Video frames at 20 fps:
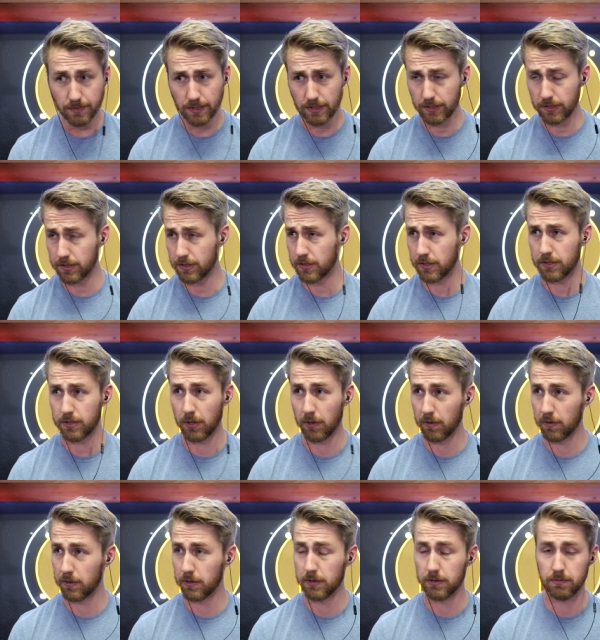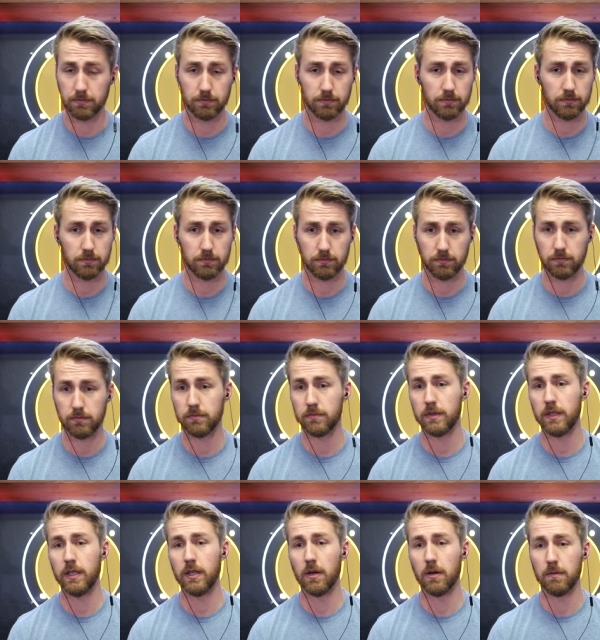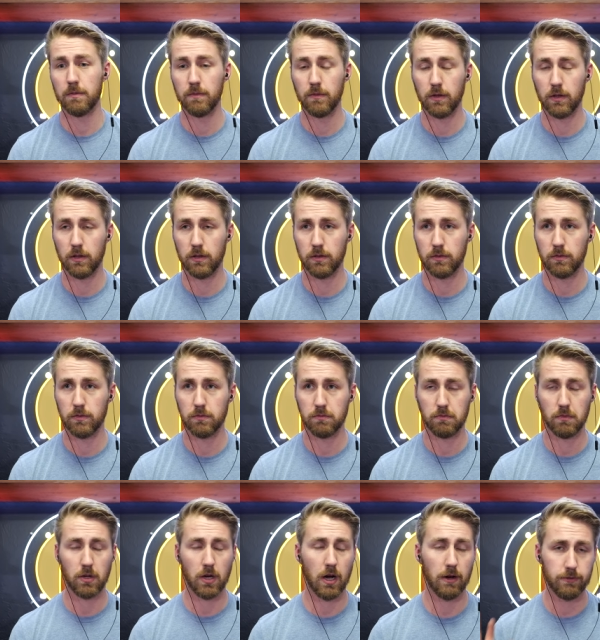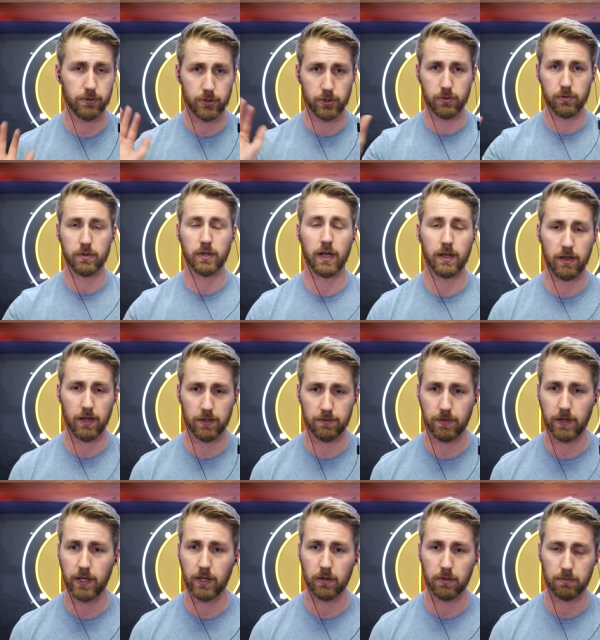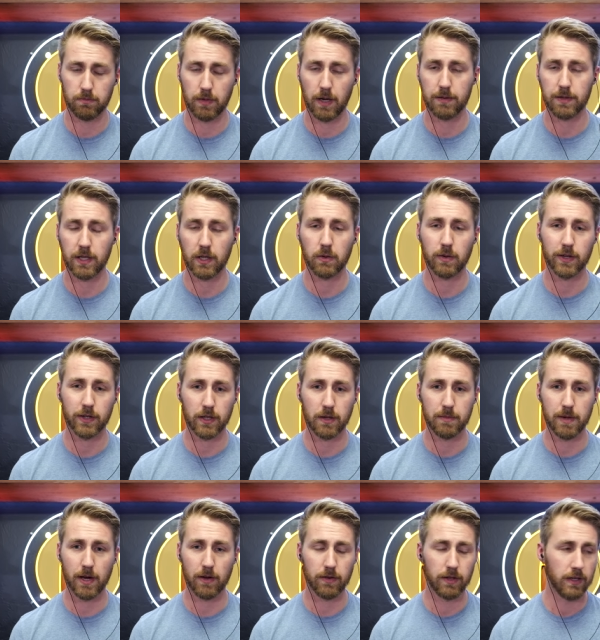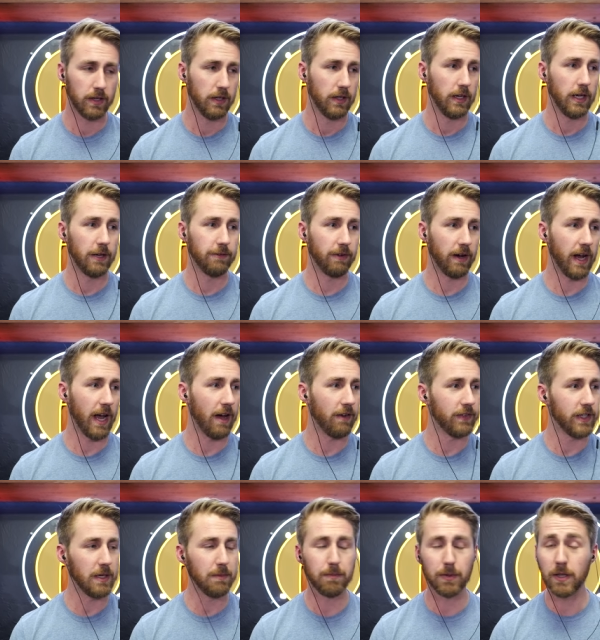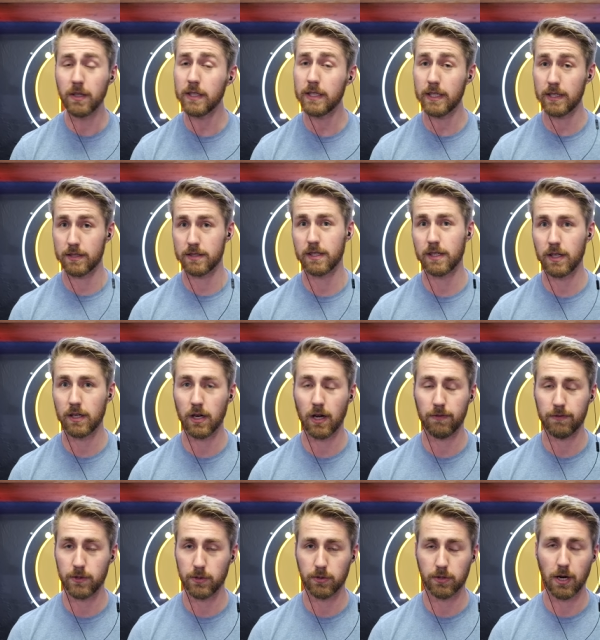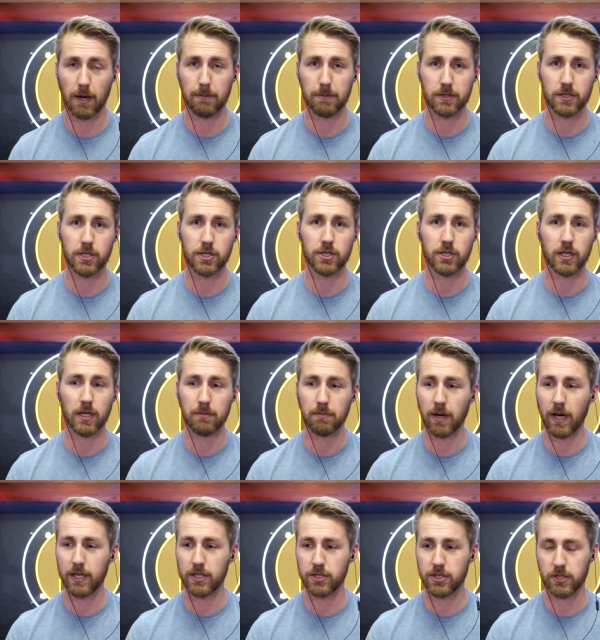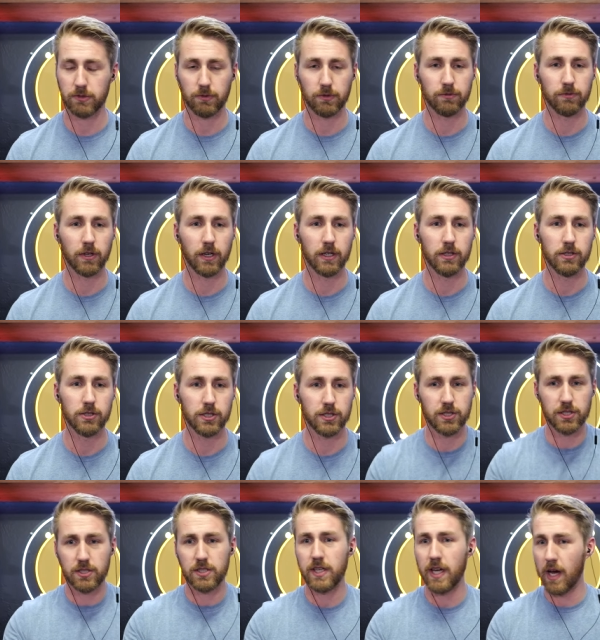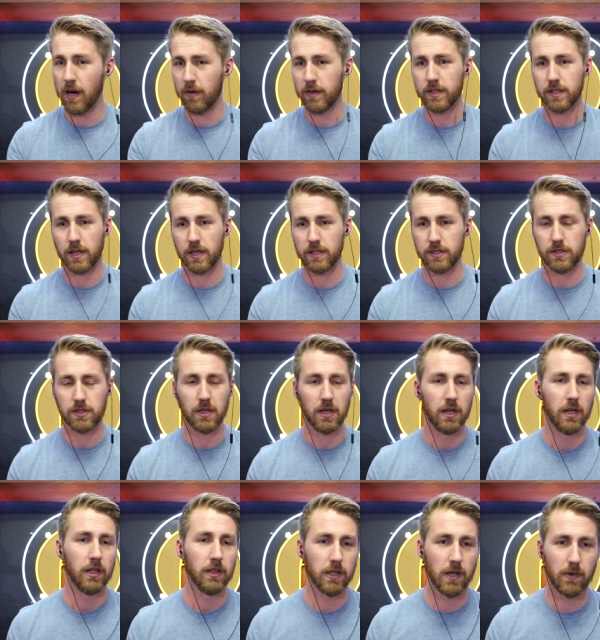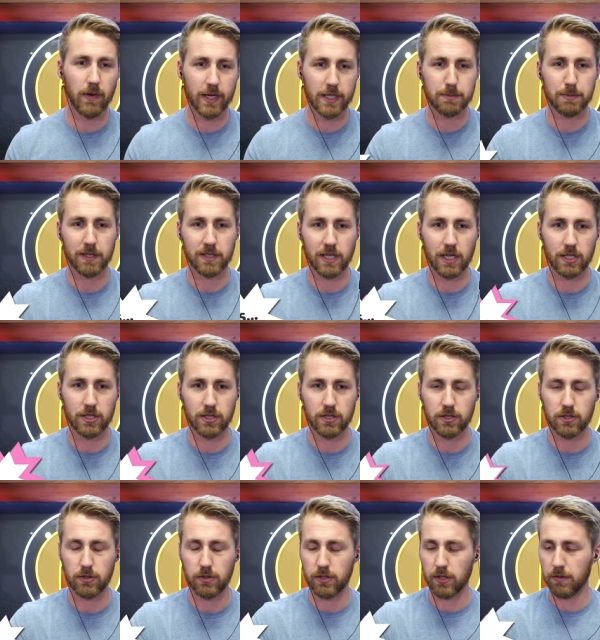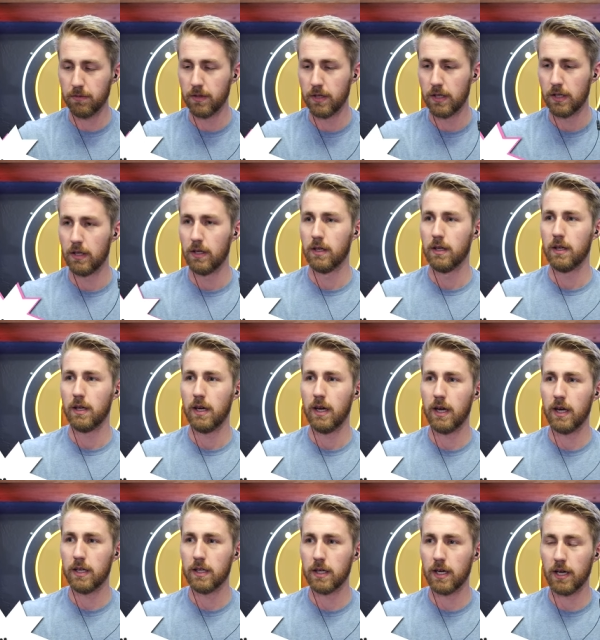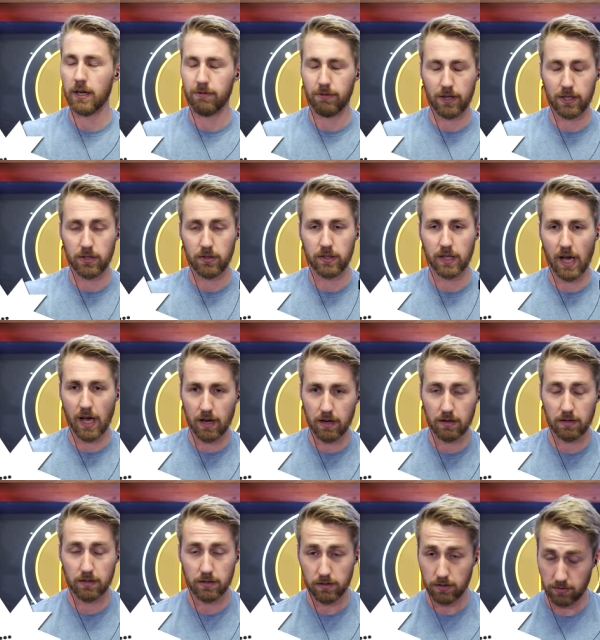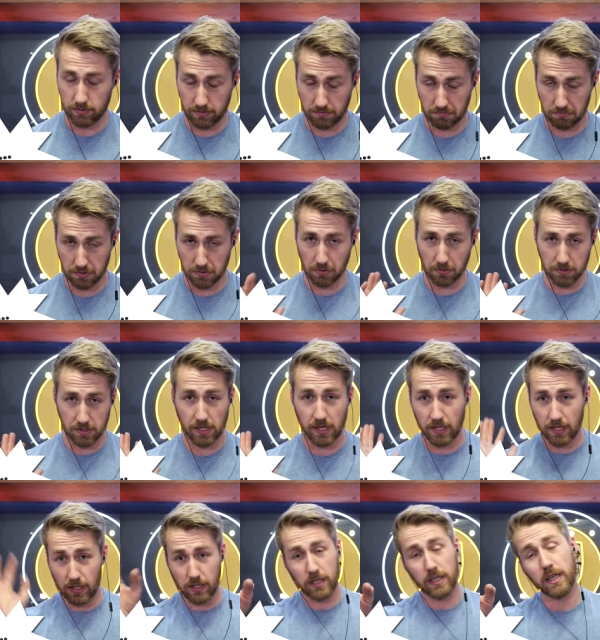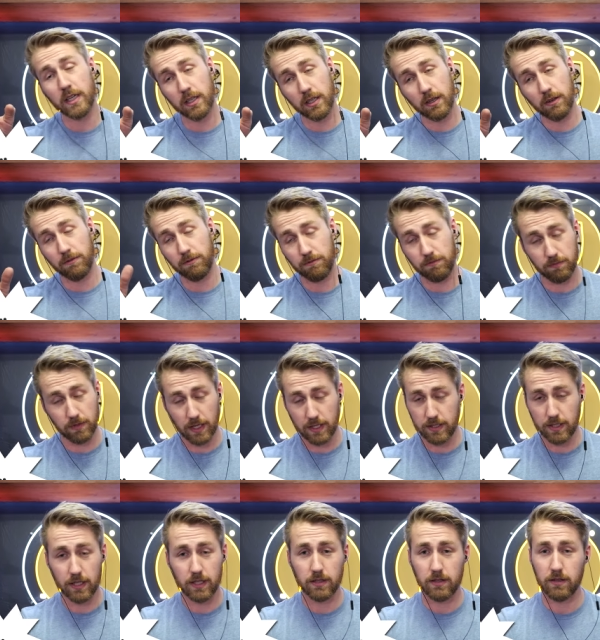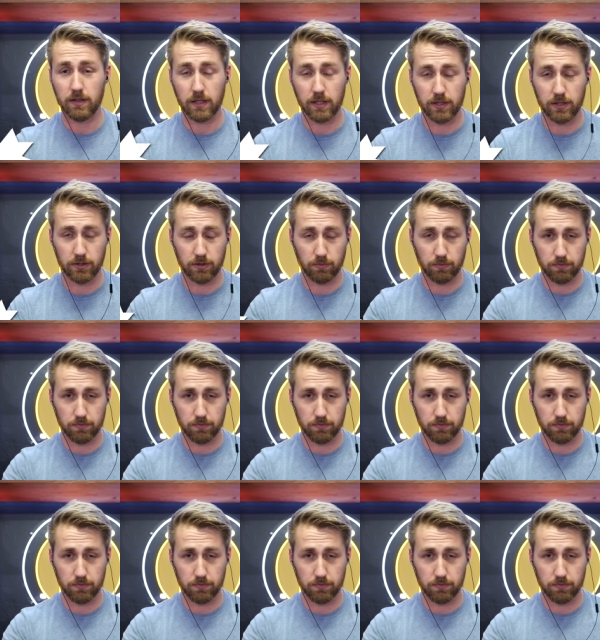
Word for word: this is a total, you know, offshoot. This video might take a while to come out. If I have any ability to send it off to a competition, I might just for fun, just to see how it does. Low expectations, you know. And if I do that, there's results here. If I didn't, then